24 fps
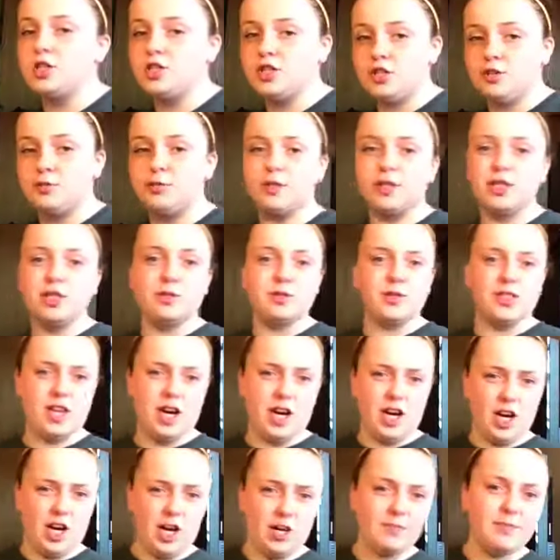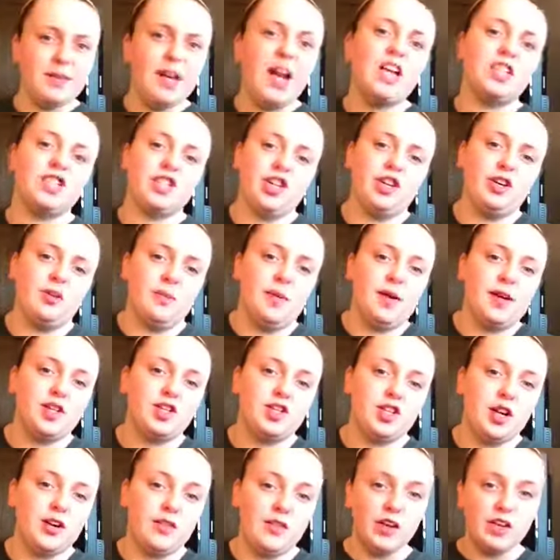too, but she was younger. And I'll show you a
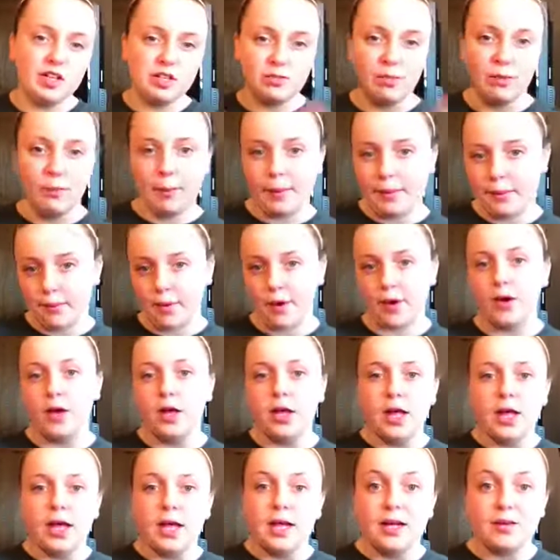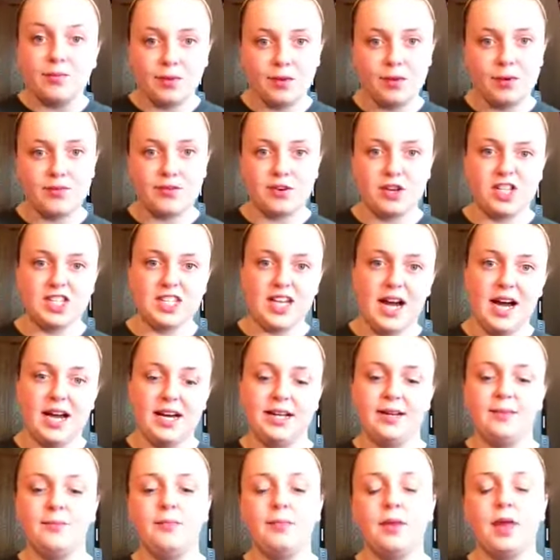picture of us when we were when we first got
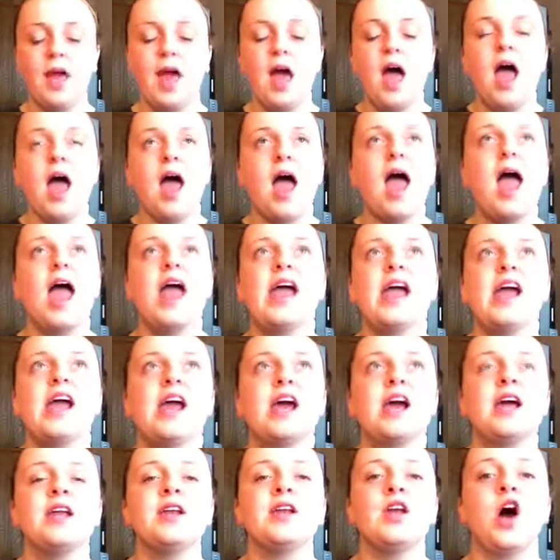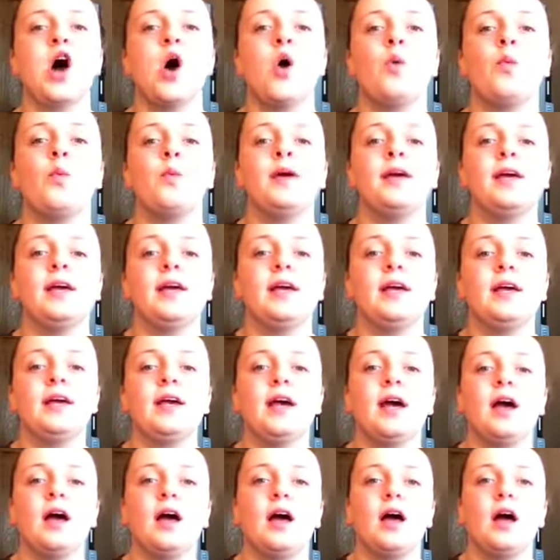it. And
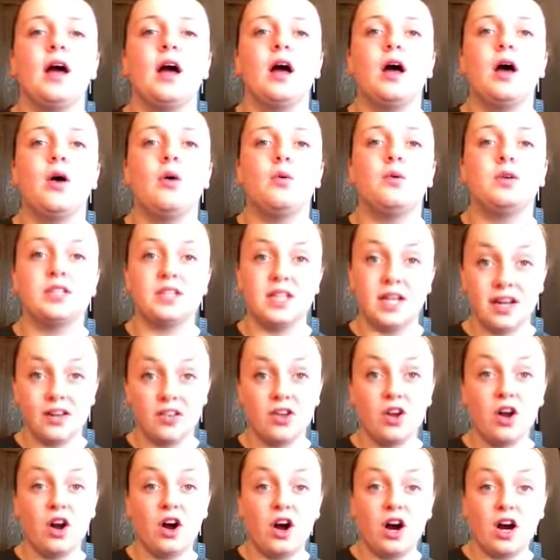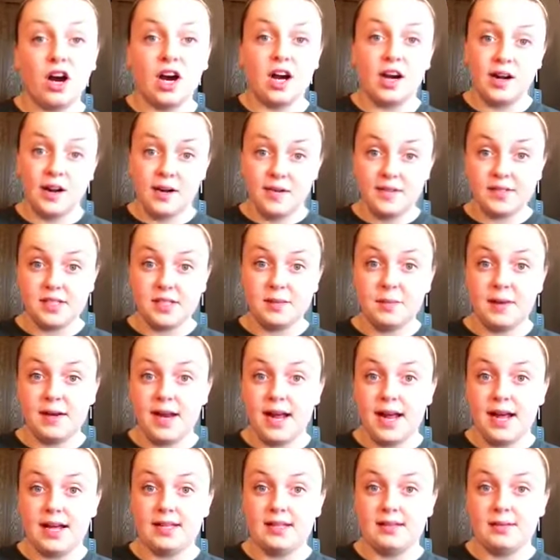we we're sitting in the car, and all of a sudden, my
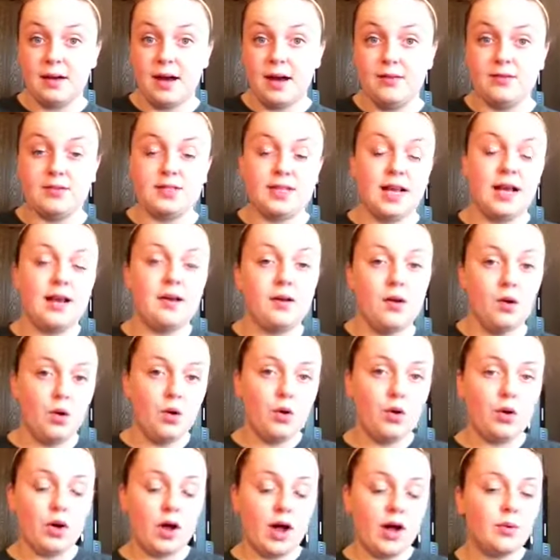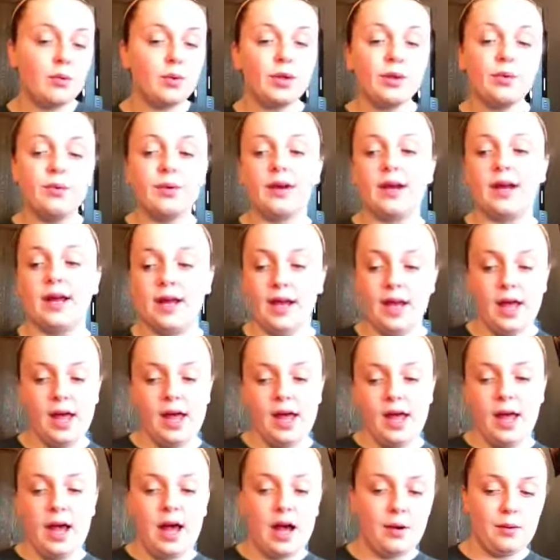dad, I was like, oh, I really want
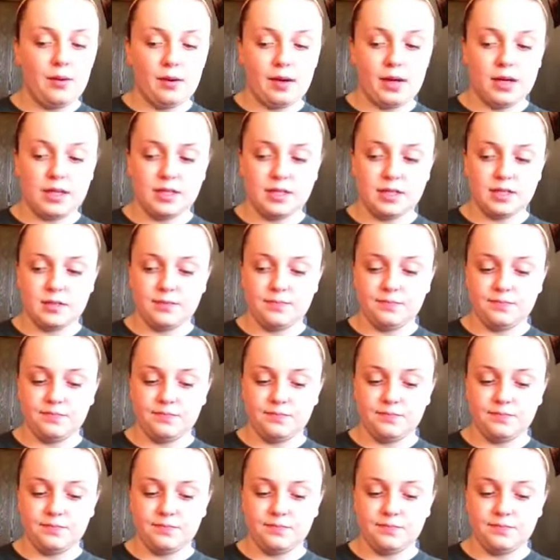to, because